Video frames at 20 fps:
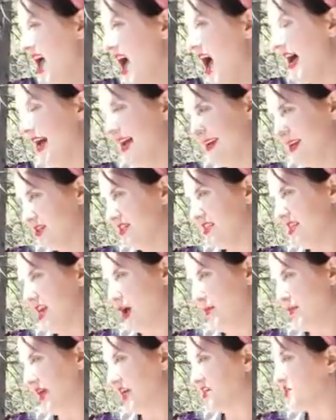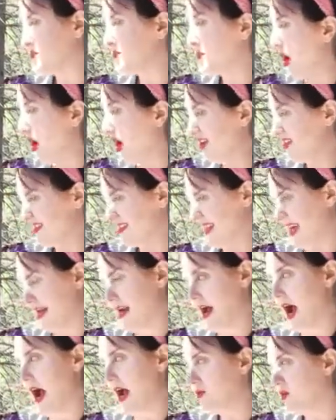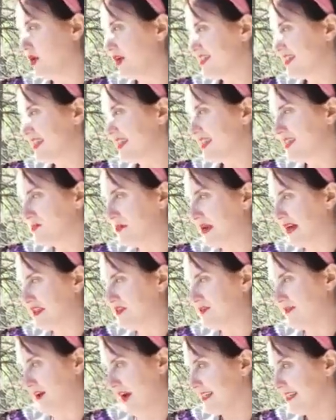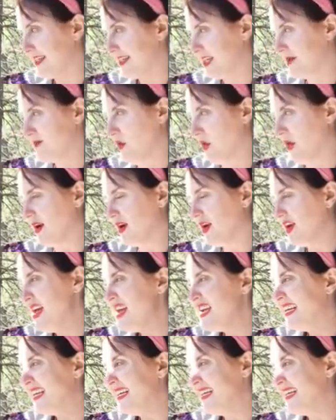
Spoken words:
I could tell because Paul said I wasn't his best friend anymore. He